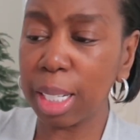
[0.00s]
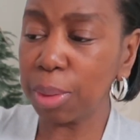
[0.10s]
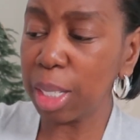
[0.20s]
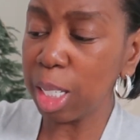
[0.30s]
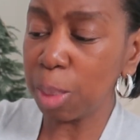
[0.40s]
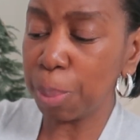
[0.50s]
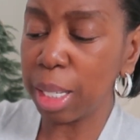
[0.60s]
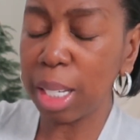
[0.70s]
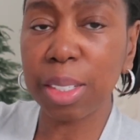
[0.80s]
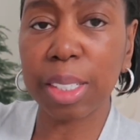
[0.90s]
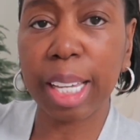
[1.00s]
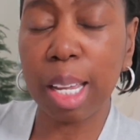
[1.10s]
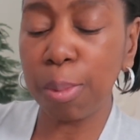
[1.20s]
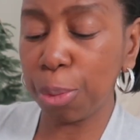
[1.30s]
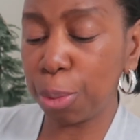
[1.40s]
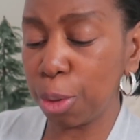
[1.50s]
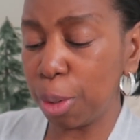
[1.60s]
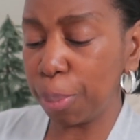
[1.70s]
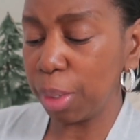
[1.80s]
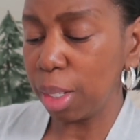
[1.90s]
Now these beads came
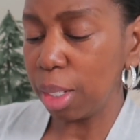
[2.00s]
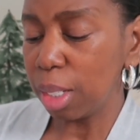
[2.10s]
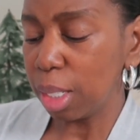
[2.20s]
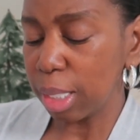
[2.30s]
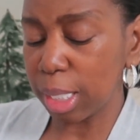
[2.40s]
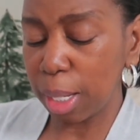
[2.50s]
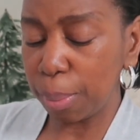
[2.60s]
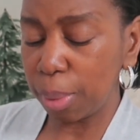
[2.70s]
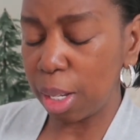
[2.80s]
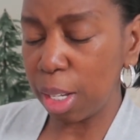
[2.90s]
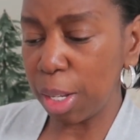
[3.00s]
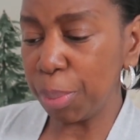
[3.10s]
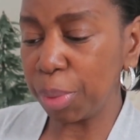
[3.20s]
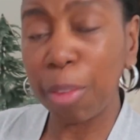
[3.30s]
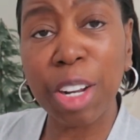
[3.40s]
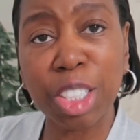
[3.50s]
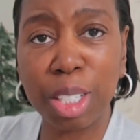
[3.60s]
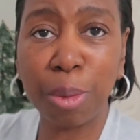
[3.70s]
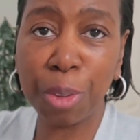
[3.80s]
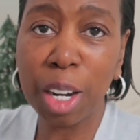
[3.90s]
from some, they're
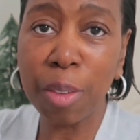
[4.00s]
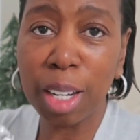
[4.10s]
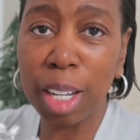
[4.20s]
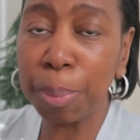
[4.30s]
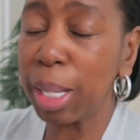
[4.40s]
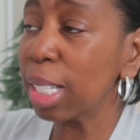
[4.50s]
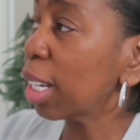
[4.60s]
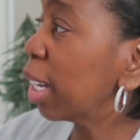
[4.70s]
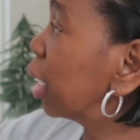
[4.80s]
actually fairy light beads that I